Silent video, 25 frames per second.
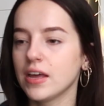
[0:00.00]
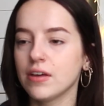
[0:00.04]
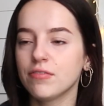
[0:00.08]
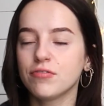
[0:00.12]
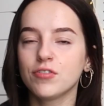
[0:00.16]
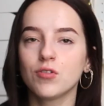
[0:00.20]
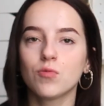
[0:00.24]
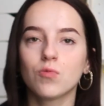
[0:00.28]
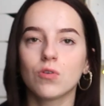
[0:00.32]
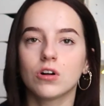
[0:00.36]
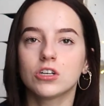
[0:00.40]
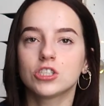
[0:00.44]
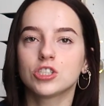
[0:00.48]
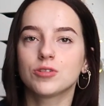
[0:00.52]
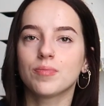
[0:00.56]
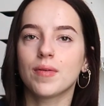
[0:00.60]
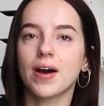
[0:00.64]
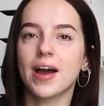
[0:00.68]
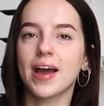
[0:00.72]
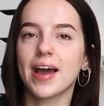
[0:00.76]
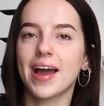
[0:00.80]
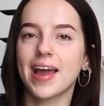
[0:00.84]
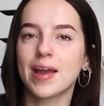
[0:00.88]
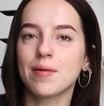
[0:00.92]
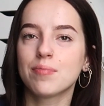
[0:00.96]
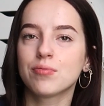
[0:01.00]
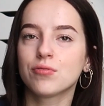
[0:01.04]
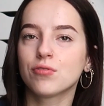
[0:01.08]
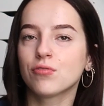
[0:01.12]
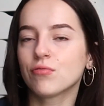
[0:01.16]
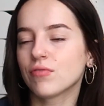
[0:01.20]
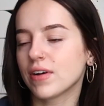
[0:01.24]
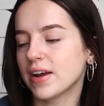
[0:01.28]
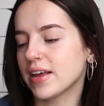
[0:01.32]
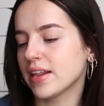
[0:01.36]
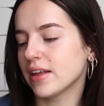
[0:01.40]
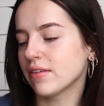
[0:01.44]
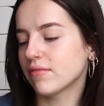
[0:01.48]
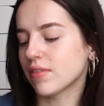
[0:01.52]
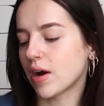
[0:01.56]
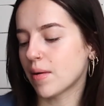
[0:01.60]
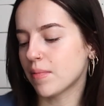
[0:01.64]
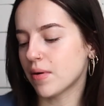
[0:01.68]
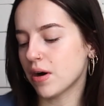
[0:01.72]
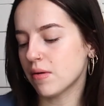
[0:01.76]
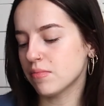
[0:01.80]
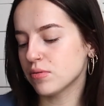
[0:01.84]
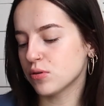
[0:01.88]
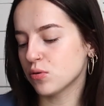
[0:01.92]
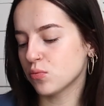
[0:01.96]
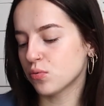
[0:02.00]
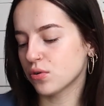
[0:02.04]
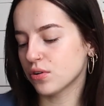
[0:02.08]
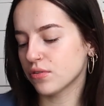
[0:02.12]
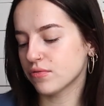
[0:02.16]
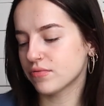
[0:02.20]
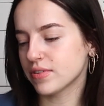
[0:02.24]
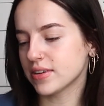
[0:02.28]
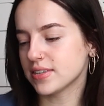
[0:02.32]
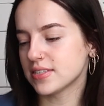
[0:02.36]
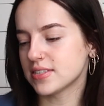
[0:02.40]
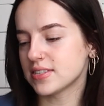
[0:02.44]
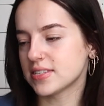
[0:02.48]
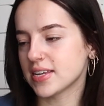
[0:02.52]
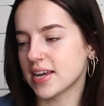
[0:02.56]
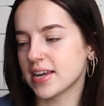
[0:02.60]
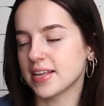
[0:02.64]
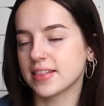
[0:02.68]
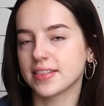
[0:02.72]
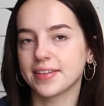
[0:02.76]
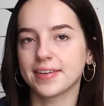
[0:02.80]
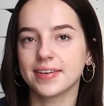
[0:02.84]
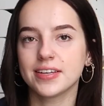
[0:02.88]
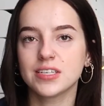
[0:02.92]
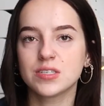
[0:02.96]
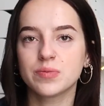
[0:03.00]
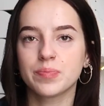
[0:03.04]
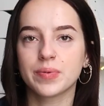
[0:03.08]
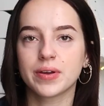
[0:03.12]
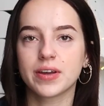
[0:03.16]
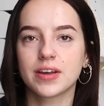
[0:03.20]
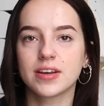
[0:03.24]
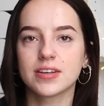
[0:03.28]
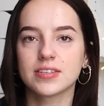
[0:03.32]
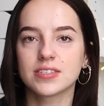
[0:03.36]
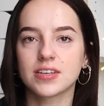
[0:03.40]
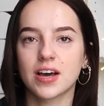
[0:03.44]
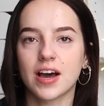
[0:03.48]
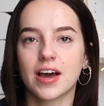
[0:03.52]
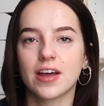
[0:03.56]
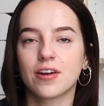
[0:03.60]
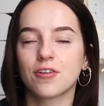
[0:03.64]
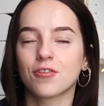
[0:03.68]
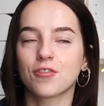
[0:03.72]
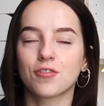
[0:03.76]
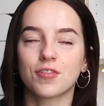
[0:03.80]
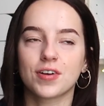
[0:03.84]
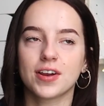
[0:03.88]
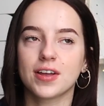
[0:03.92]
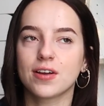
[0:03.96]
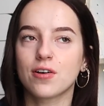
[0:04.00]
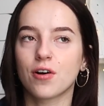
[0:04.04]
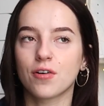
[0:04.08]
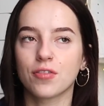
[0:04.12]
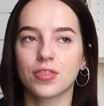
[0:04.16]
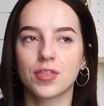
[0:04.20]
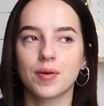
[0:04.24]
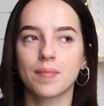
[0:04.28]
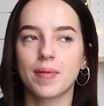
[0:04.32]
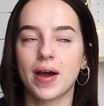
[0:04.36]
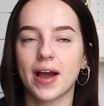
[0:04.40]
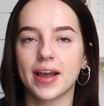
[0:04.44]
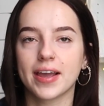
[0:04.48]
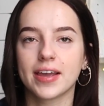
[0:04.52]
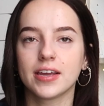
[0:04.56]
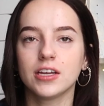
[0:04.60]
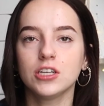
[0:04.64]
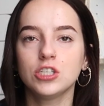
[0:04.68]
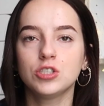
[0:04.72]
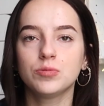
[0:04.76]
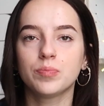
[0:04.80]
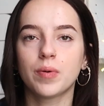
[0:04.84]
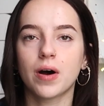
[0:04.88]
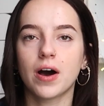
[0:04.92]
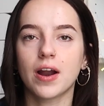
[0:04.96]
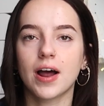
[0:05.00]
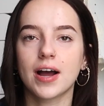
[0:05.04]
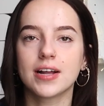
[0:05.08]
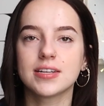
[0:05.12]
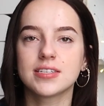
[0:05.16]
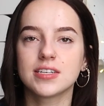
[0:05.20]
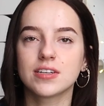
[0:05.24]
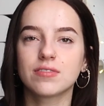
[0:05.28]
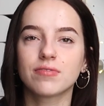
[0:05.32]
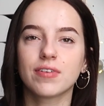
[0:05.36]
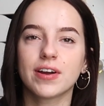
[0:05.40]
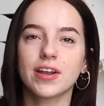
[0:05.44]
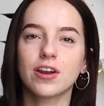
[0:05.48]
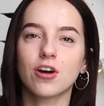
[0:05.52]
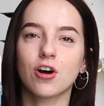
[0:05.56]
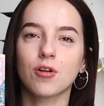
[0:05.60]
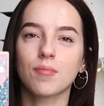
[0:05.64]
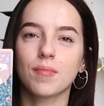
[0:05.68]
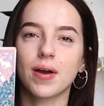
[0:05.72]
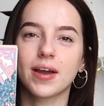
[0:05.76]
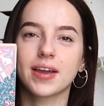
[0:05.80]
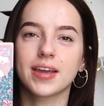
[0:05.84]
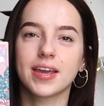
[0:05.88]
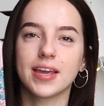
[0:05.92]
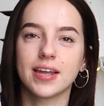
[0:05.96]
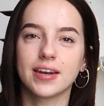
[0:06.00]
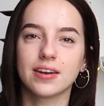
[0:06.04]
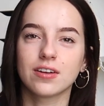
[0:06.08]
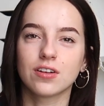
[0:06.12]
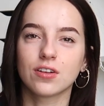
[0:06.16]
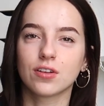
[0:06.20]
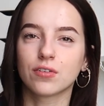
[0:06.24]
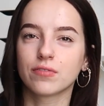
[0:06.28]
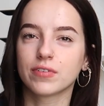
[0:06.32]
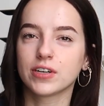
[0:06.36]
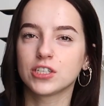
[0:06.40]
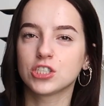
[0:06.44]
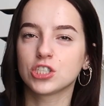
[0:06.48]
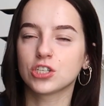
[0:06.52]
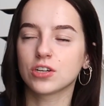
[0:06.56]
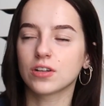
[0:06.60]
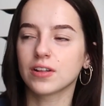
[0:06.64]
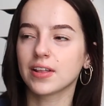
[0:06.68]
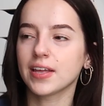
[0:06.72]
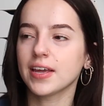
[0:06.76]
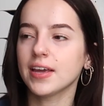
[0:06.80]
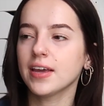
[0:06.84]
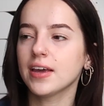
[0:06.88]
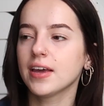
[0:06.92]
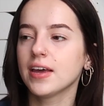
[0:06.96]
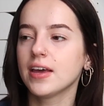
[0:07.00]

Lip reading: If you watched my April reading wrap up, you would have seen this because I'd already gotten the package, but I did read it on my Kindle originally.